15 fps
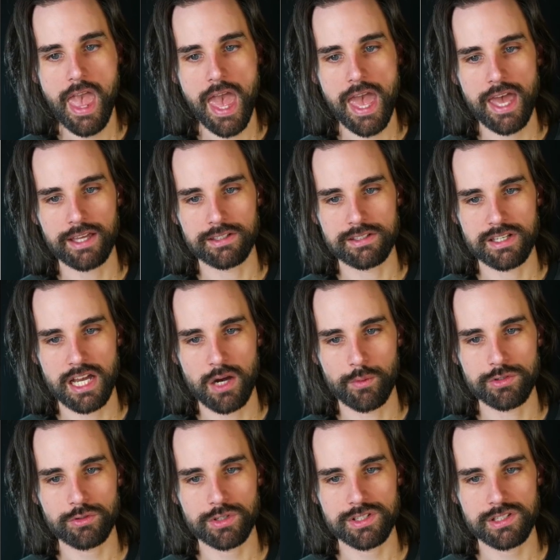And uh,
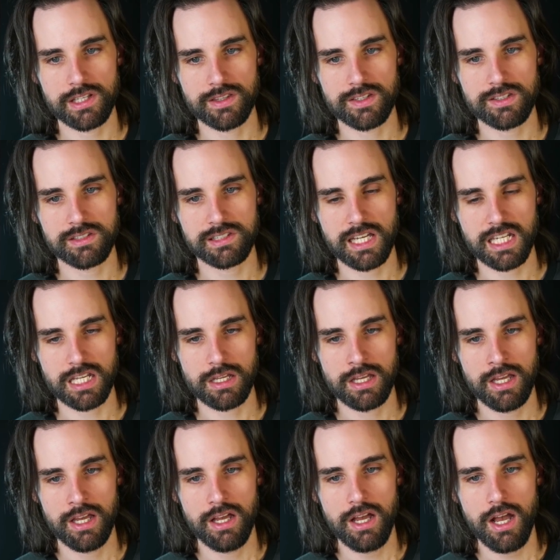we're sort of seeing this steady,
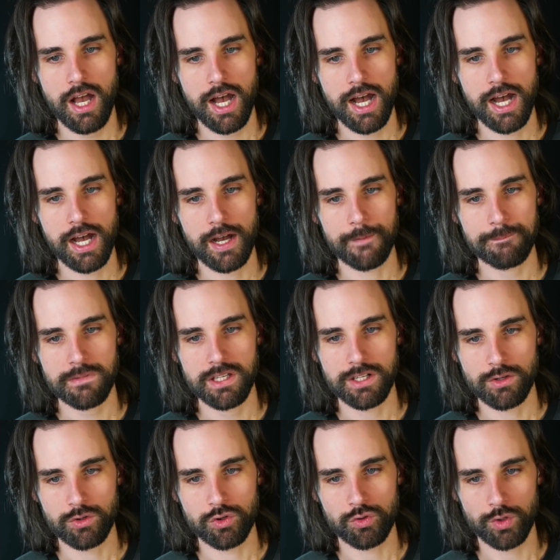uh, you
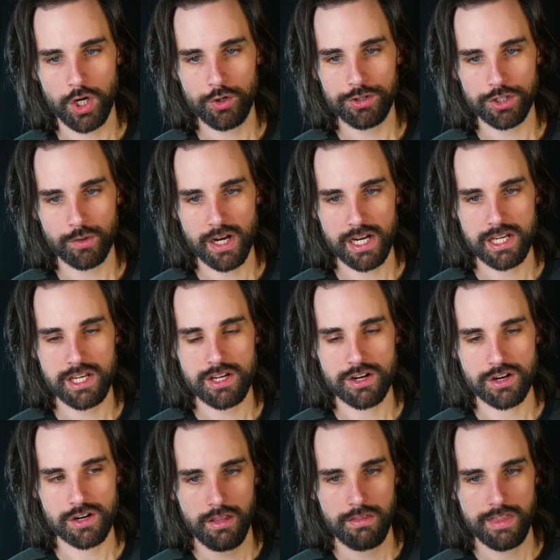know, growth right
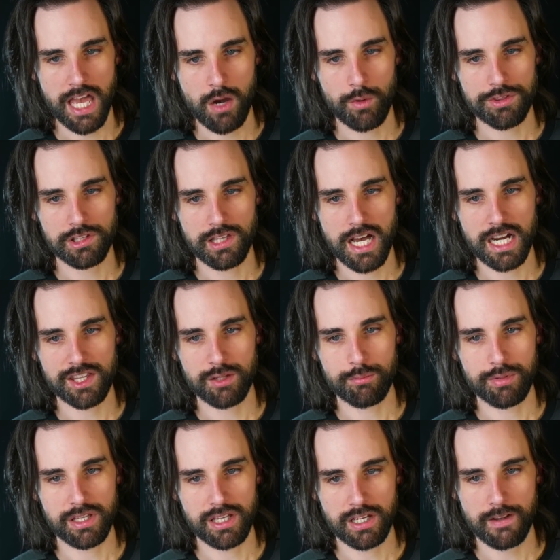here that with a lot of the
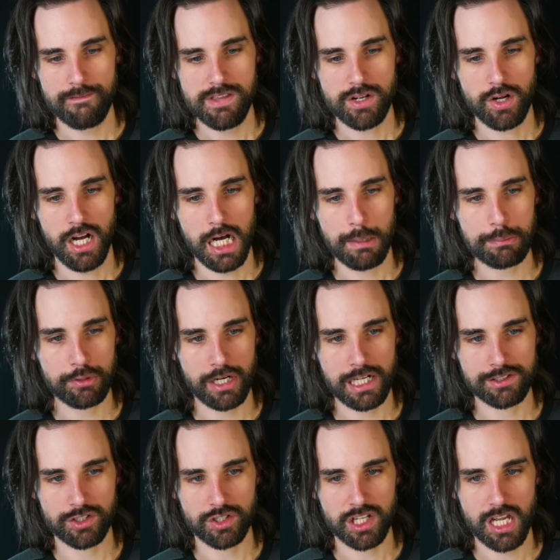big, you know,
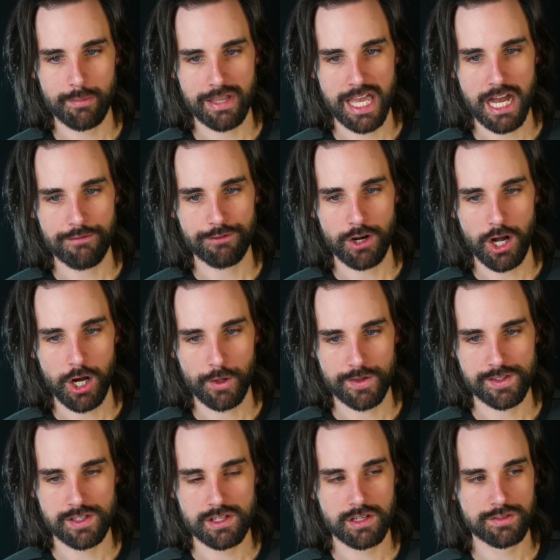upgrades that are coming out for all
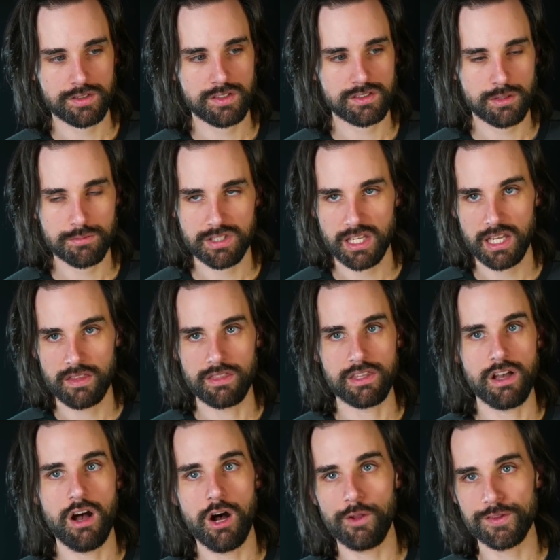these ecosystems. Again,
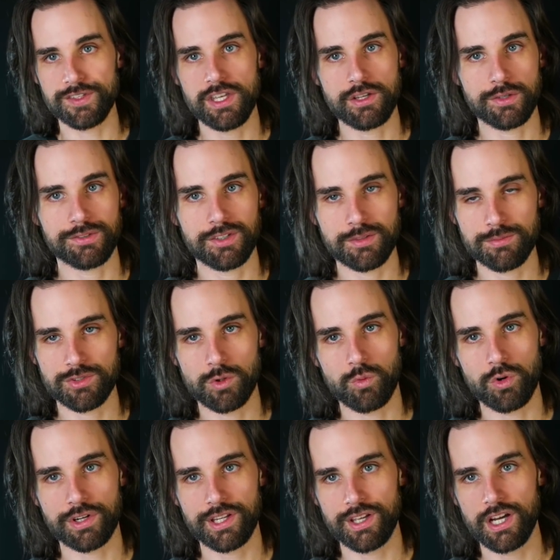all these ecosystems are
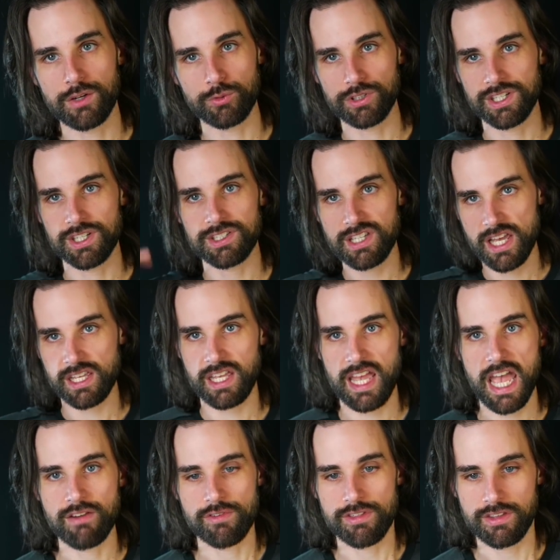working on really just taking
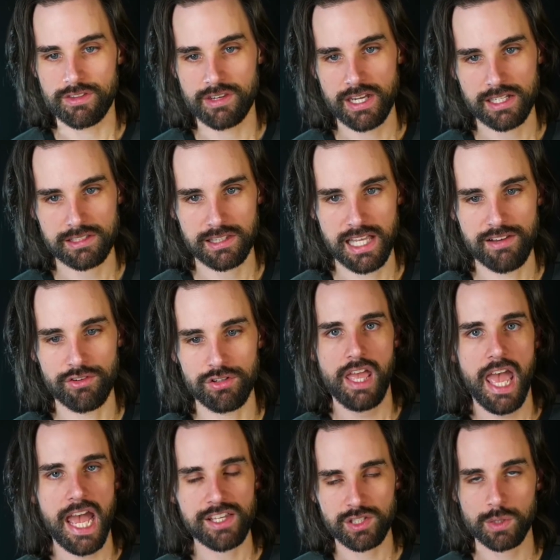everything to the next level.
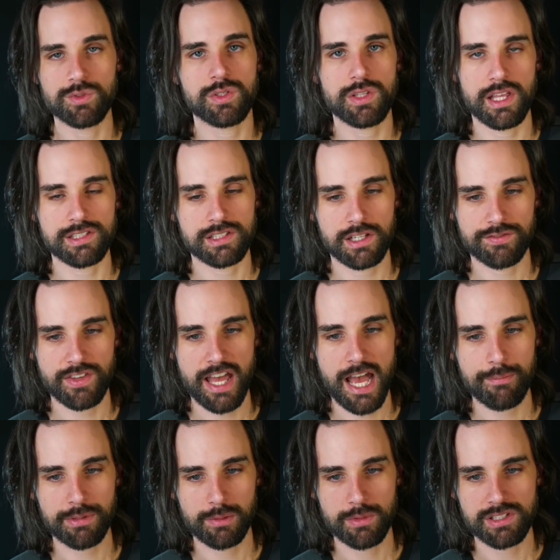As soon as we see that stuff
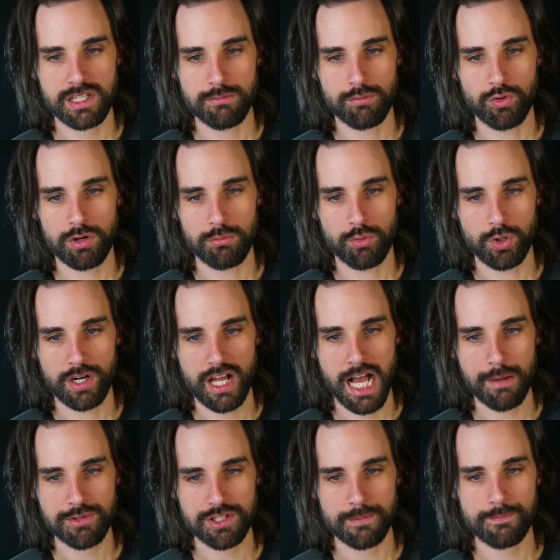happen and we see more and more
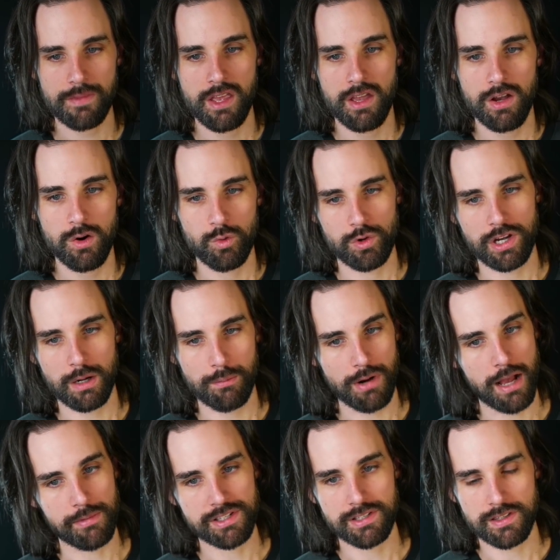adoption, we're going to
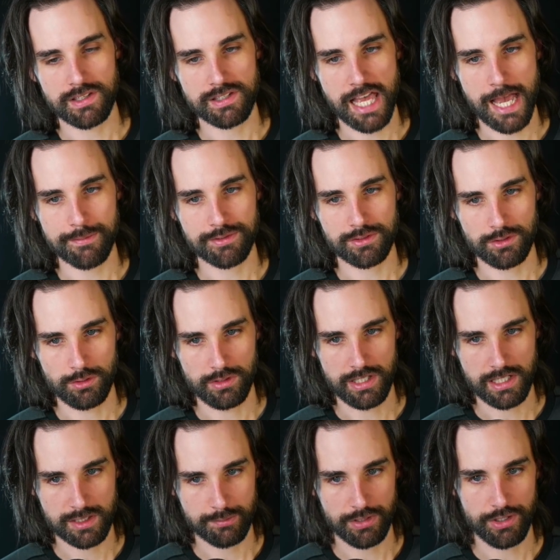probably see this
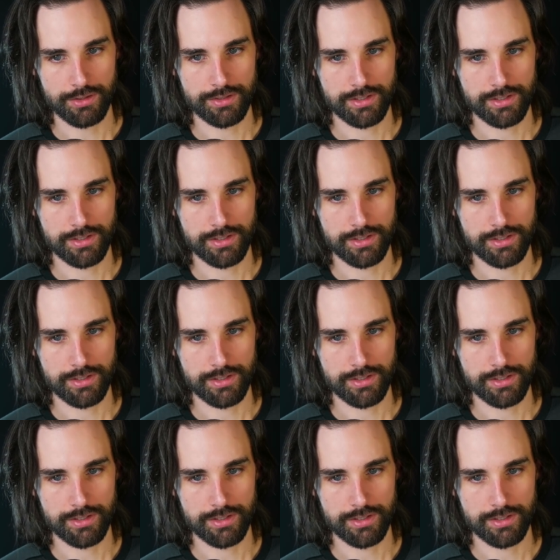absolutely explode.